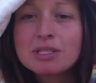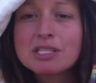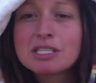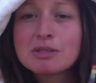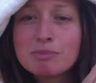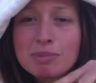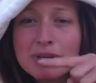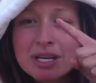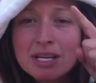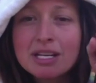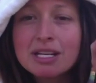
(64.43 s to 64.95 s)

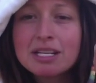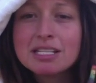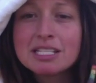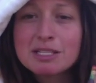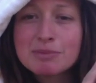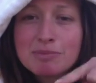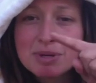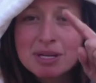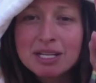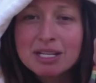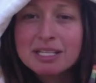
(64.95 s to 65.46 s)
spin and
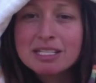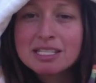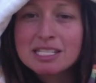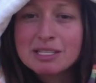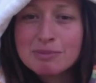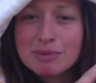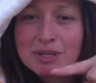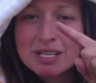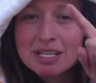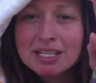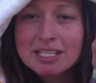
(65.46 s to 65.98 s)
spin and
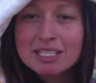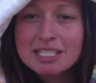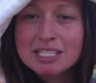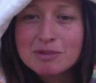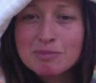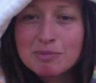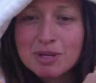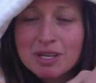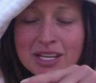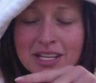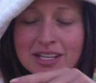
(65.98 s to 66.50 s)
spin and
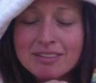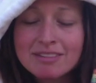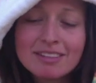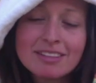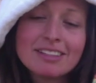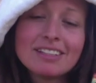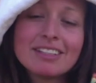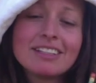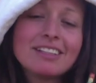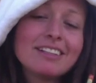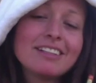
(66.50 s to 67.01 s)
spin,
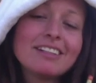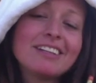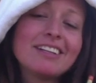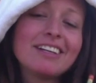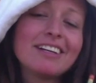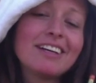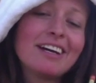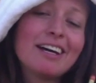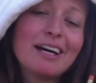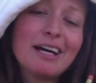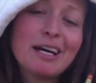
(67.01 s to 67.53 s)

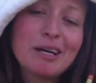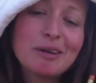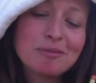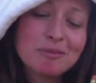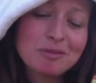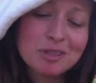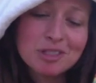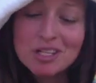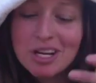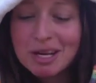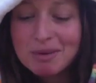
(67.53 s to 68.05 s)

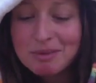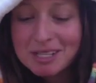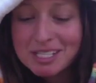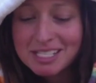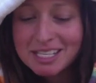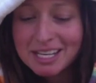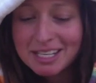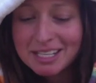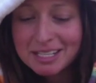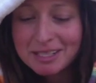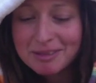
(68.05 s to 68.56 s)
which I'm
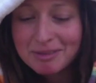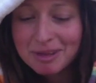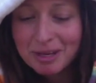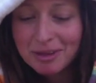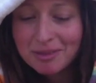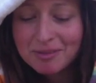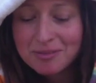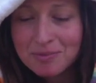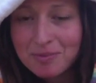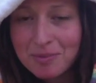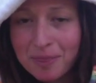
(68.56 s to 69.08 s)
excited
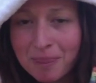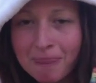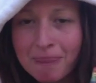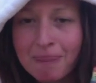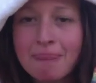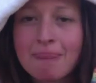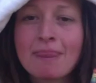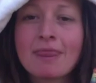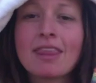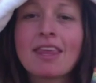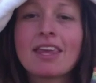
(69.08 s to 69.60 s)
about.
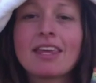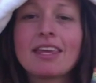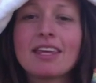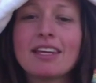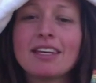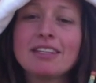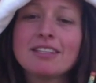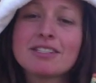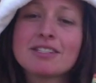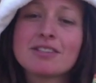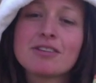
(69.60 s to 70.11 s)

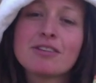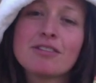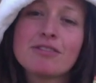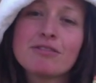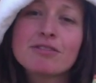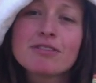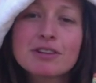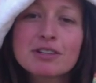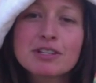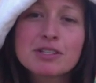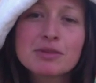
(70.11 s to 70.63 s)
And so
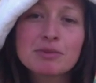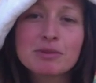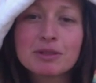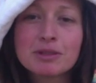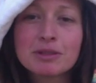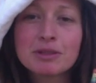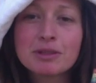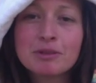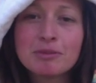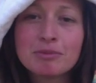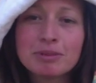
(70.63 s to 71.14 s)
first
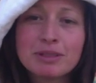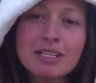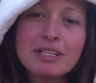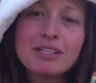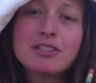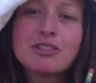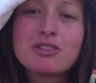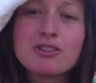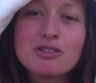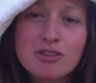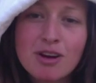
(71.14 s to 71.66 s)
we'll play
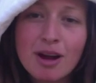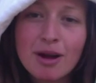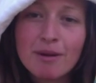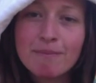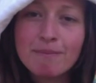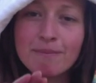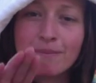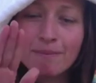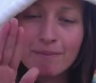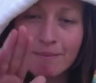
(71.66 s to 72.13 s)
this drum.